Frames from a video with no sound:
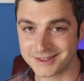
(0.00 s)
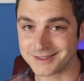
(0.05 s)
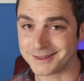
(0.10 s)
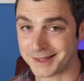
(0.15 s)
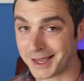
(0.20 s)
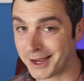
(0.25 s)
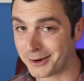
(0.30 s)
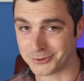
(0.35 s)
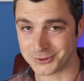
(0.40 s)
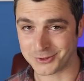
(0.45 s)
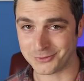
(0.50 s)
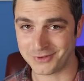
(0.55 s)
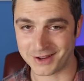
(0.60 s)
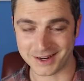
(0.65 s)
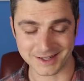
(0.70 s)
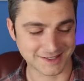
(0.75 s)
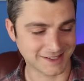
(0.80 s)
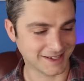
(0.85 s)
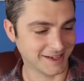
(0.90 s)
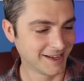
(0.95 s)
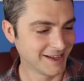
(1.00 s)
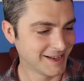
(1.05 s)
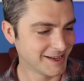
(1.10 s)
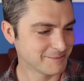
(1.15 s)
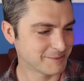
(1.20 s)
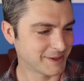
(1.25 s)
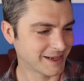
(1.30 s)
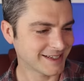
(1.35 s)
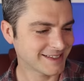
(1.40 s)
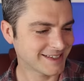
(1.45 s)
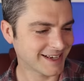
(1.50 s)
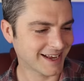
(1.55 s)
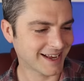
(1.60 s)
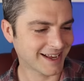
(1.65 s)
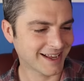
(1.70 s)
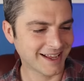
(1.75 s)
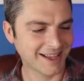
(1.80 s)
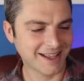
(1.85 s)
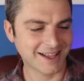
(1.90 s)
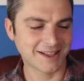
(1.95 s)
That was a factor. But
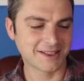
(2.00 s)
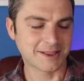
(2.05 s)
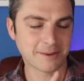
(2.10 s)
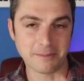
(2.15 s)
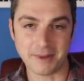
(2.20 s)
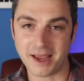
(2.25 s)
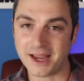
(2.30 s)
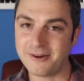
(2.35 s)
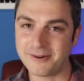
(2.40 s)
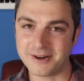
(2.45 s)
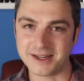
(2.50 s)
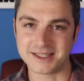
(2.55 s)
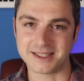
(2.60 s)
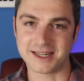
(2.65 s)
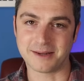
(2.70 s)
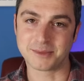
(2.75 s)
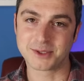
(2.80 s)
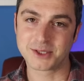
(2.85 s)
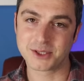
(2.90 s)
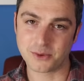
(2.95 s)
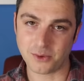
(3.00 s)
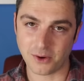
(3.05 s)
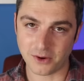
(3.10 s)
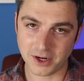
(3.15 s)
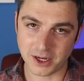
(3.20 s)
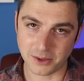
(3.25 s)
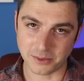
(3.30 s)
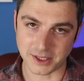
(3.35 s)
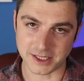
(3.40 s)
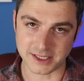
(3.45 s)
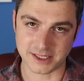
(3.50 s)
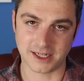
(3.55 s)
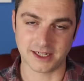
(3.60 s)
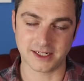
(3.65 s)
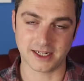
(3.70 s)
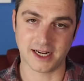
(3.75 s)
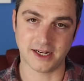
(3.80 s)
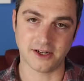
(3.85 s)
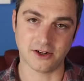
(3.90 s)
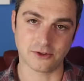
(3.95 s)
the main reason I'm squonking with this
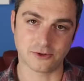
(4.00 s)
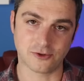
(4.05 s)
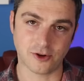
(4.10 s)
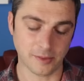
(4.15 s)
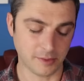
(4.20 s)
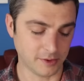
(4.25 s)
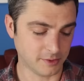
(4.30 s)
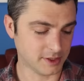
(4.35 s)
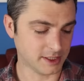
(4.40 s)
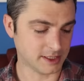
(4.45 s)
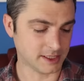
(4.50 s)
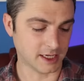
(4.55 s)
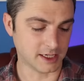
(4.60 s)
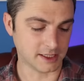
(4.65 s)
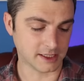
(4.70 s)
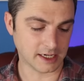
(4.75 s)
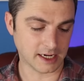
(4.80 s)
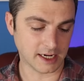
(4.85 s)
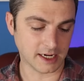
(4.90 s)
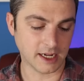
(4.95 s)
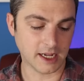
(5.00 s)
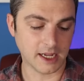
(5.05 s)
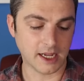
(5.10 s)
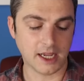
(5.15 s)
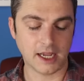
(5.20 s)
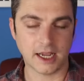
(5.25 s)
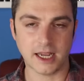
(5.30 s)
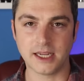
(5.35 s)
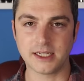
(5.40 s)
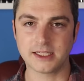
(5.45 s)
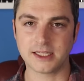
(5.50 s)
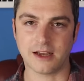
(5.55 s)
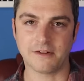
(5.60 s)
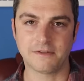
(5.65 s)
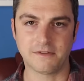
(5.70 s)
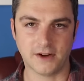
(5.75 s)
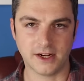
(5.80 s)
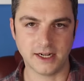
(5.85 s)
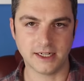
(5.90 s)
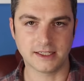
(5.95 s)
RDA, not dripping with this RDA, is I
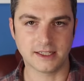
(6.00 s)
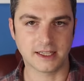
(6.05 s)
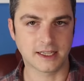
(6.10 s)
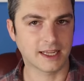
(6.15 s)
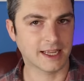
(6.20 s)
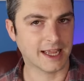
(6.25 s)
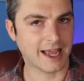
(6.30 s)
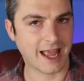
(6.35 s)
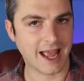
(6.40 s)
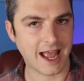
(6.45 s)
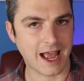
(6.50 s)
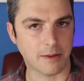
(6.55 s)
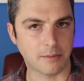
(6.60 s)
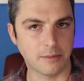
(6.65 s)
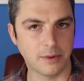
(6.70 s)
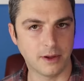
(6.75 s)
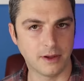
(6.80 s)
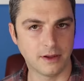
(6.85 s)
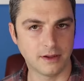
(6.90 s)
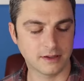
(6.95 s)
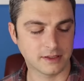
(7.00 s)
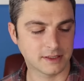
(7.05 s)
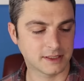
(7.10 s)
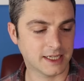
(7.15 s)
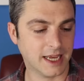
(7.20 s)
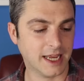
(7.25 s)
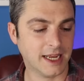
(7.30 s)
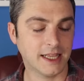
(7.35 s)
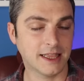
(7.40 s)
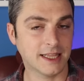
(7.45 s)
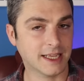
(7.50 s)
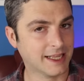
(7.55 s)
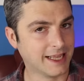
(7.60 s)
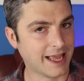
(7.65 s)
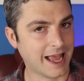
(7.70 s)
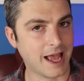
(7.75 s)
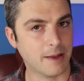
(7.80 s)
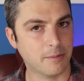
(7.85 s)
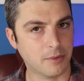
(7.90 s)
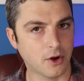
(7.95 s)
find the cap, taking the
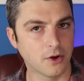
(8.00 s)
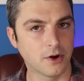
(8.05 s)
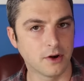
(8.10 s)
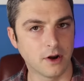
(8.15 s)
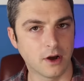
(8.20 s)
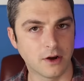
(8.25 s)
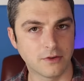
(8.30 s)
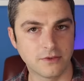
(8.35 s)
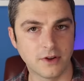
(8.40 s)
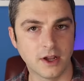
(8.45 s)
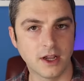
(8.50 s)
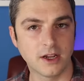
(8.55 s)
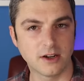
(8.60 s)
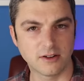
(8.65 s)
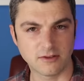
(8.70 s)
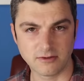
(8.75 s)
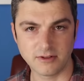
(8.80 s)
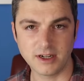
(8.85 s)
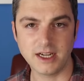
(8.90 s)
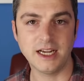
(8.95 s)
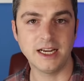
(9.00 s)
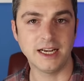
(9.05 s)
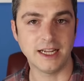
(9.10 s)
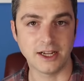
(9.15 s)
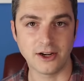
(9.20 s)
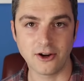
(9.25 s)
cap on and off, really